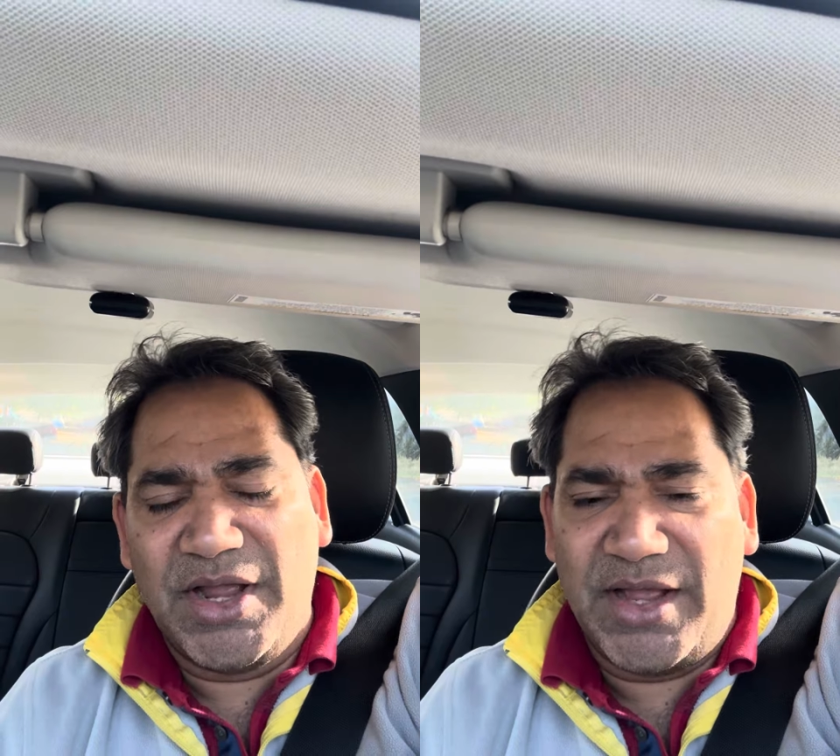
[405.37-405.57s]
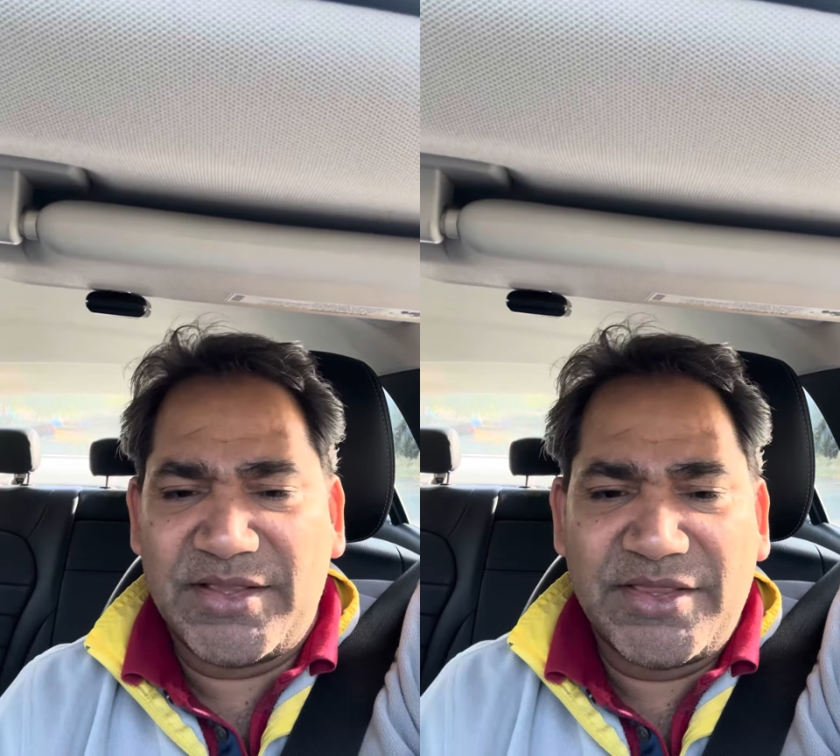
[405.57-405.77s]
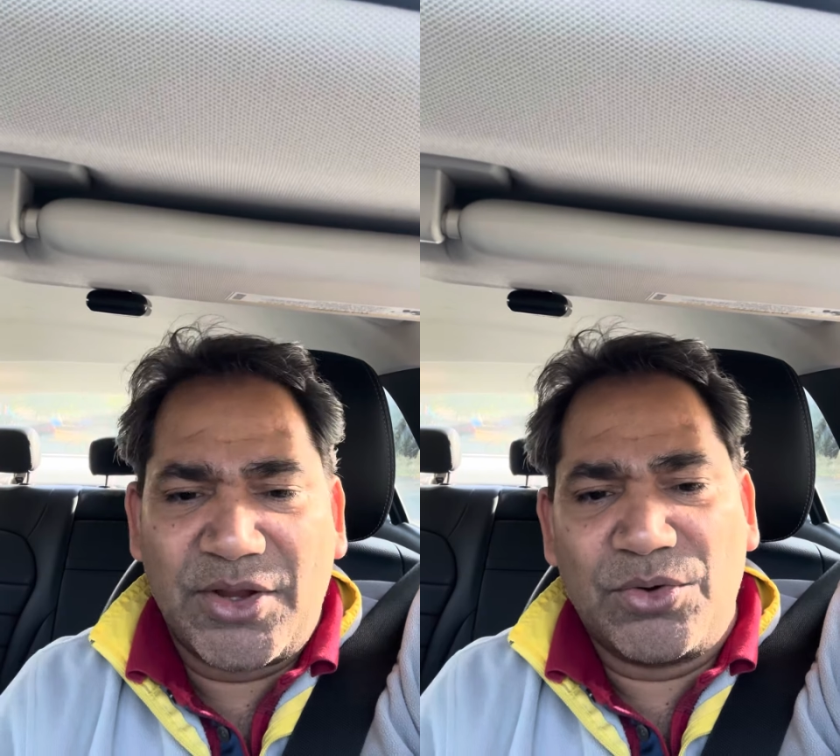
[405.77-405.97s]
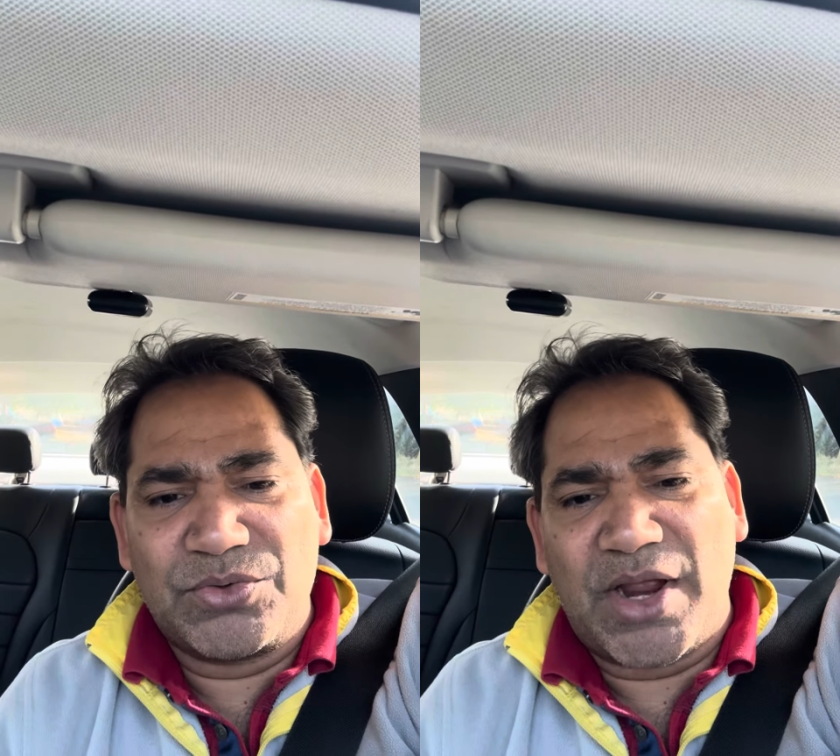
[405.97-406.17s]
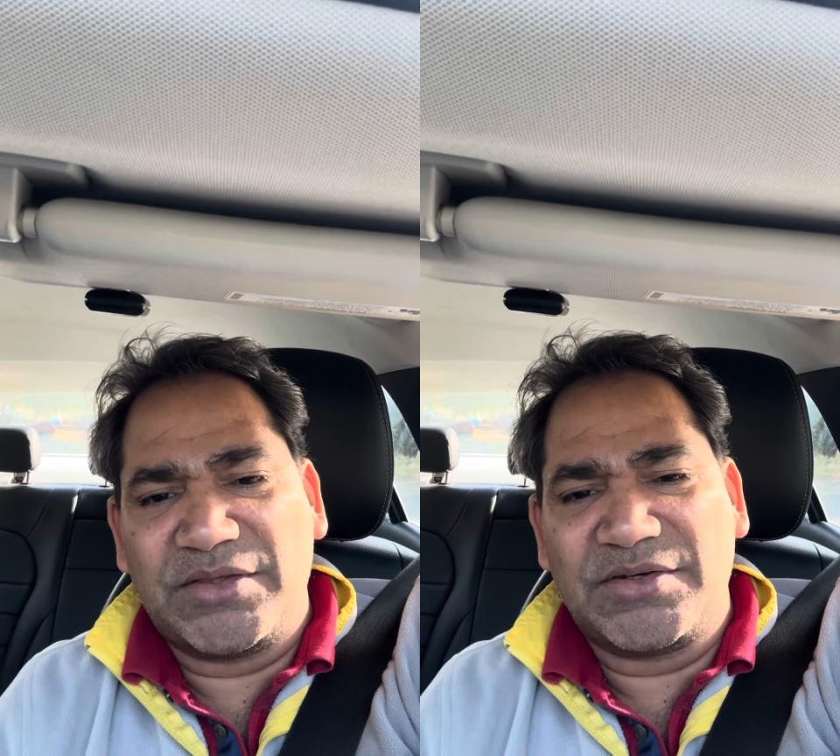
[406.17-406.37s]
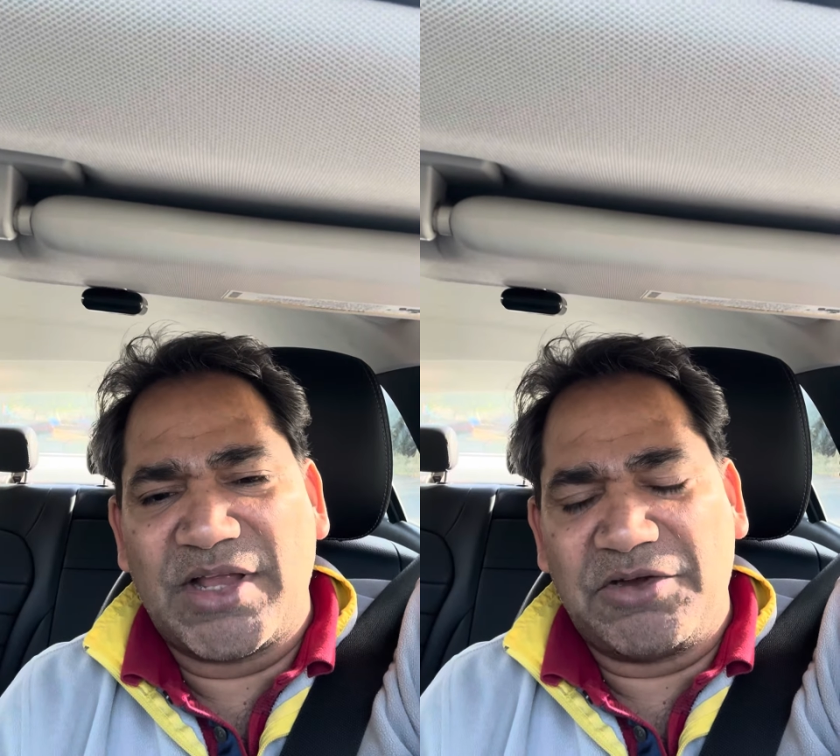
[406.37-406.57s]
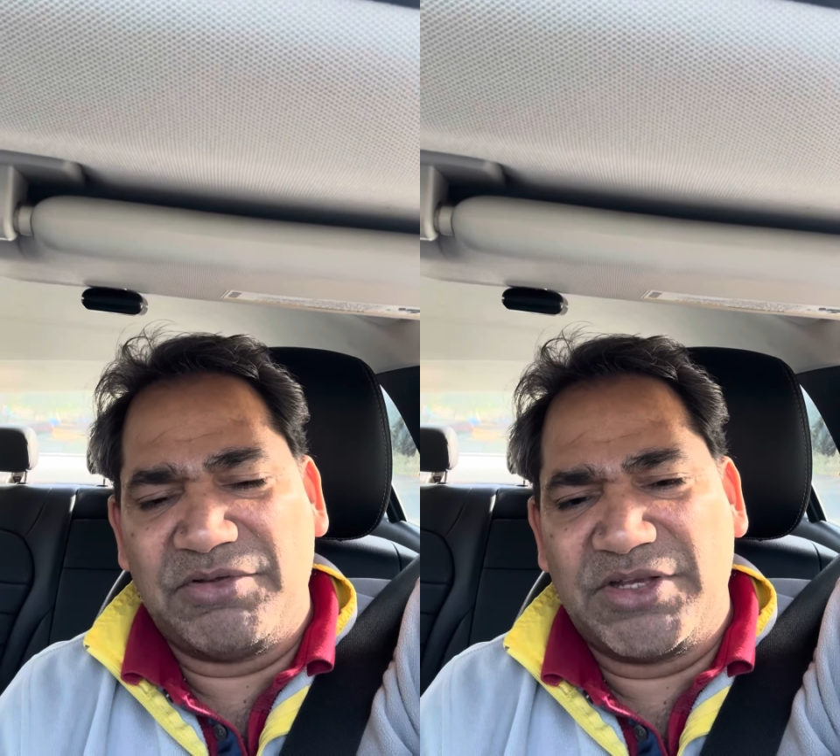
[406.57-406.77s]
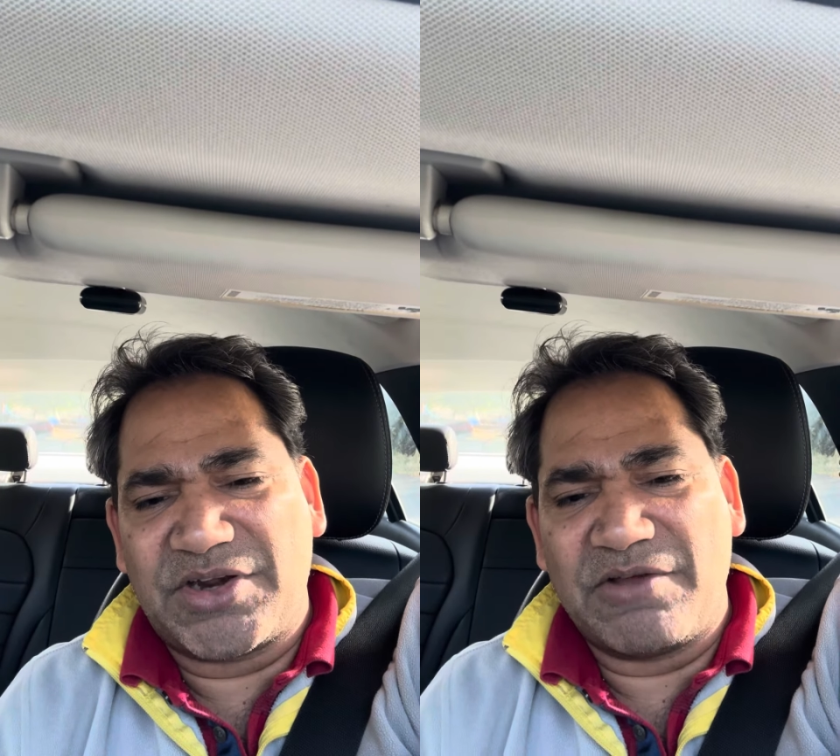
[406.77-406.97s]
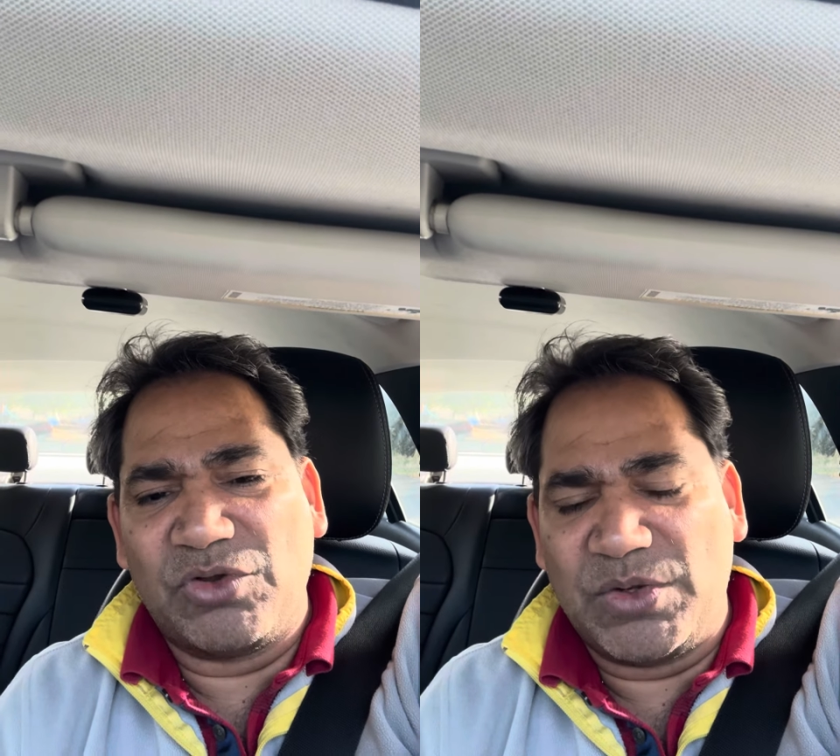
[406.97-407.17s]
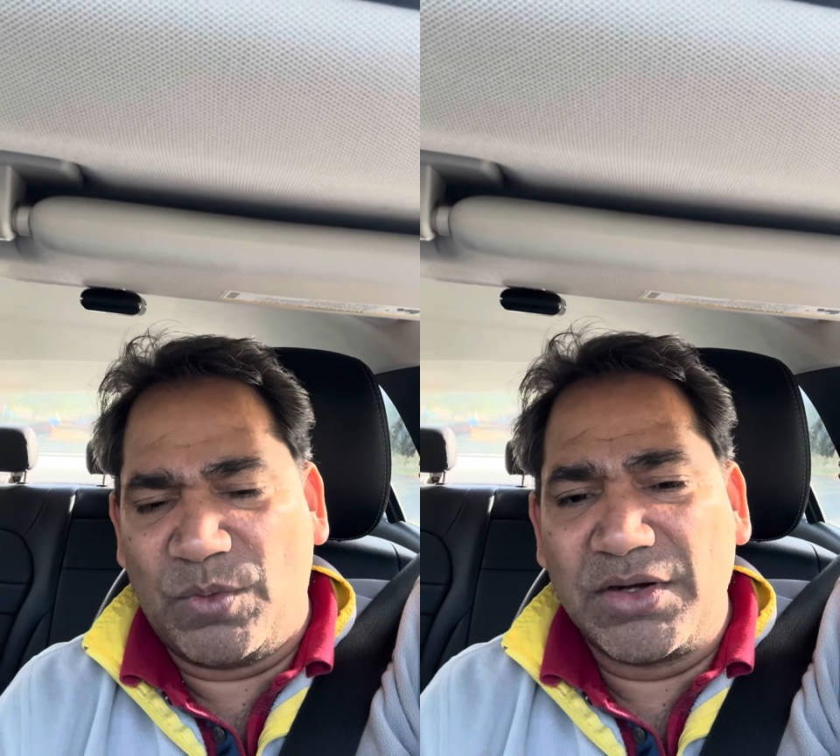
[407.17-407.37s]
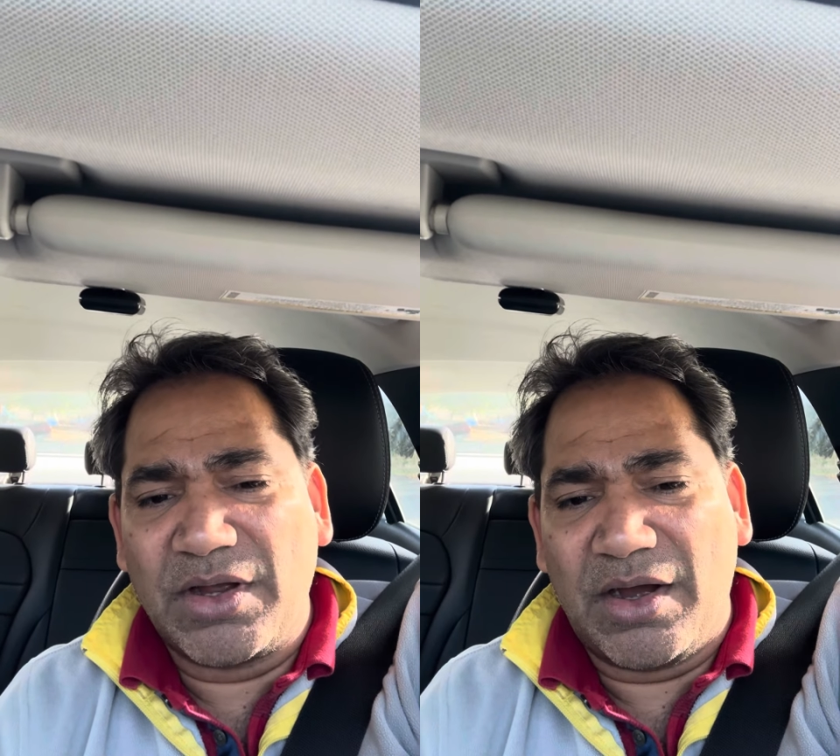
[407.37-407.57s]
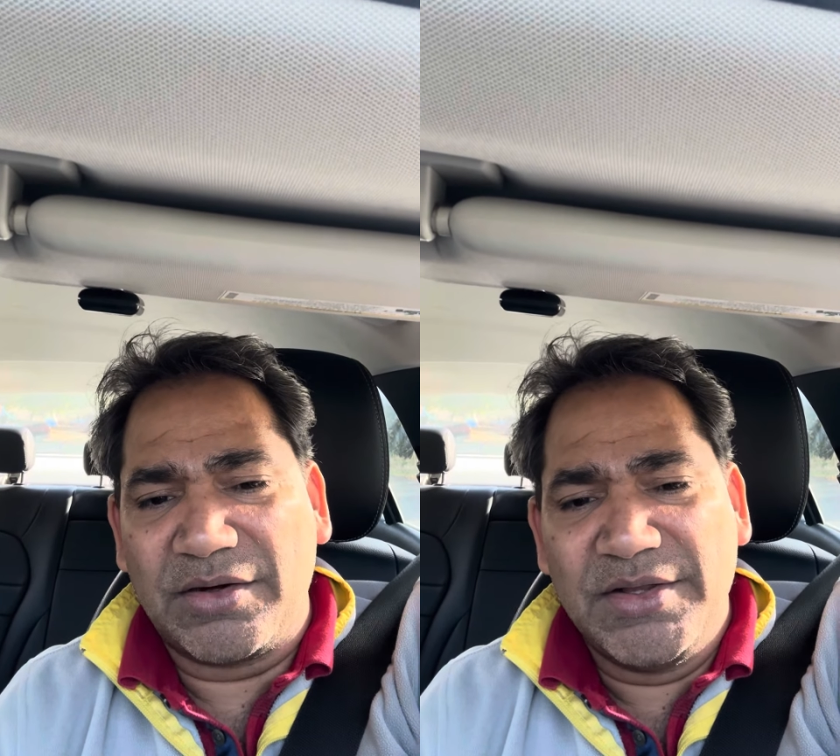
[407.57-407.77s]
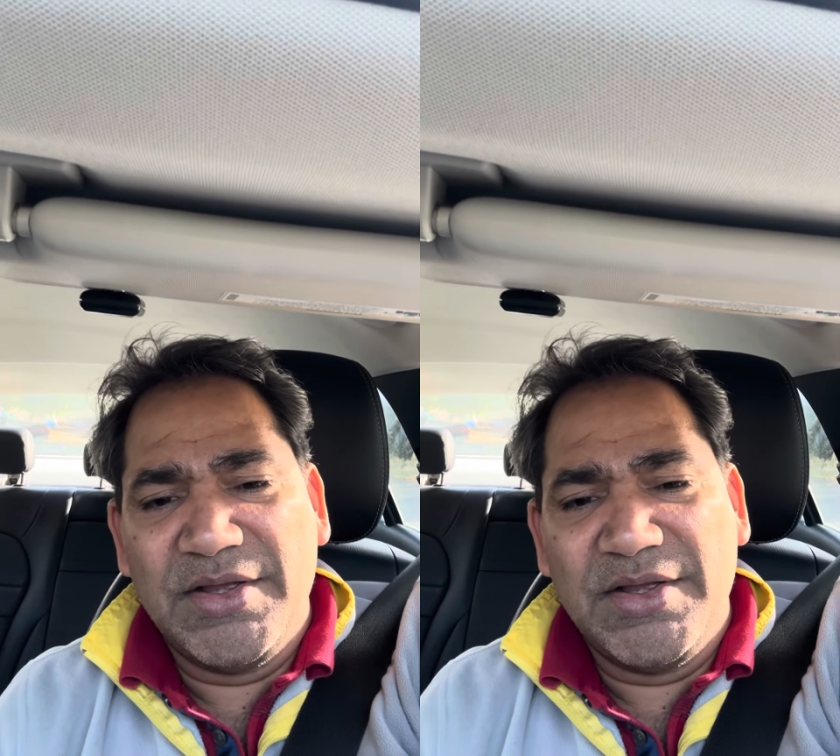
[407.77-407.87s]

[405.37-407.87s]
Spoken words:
and then they go together. That way they drive only one car.